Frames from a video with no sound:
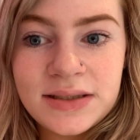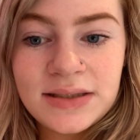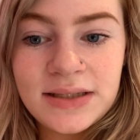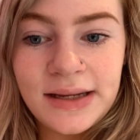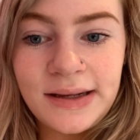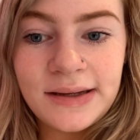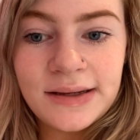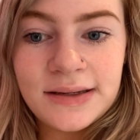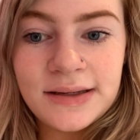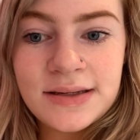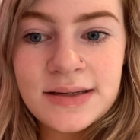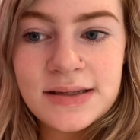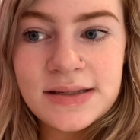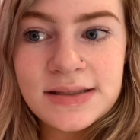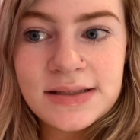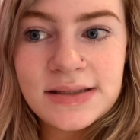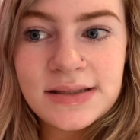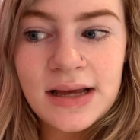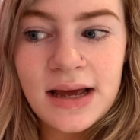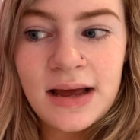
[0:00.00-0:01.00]

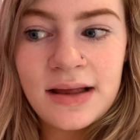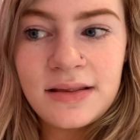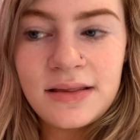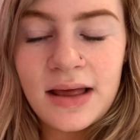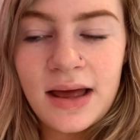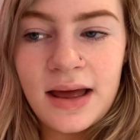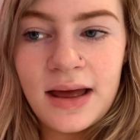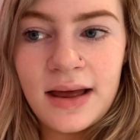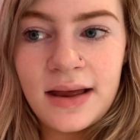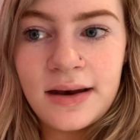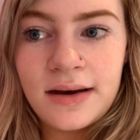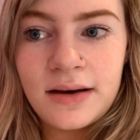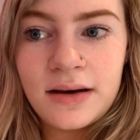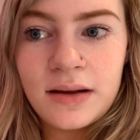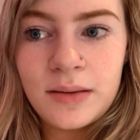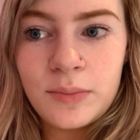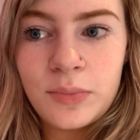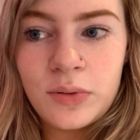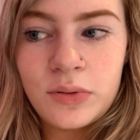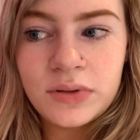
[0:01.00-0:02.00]
stickers and
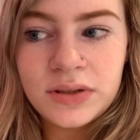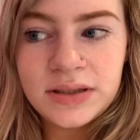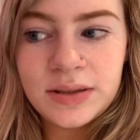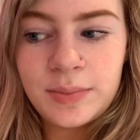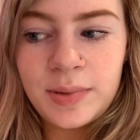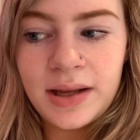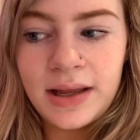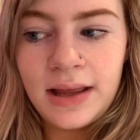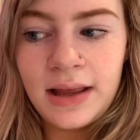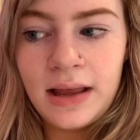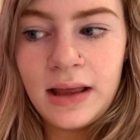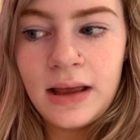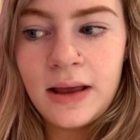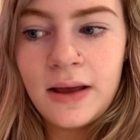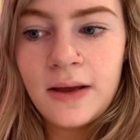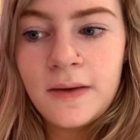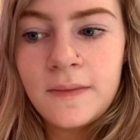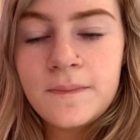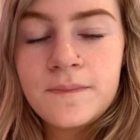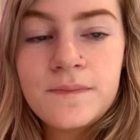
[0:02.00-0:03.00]
then possibly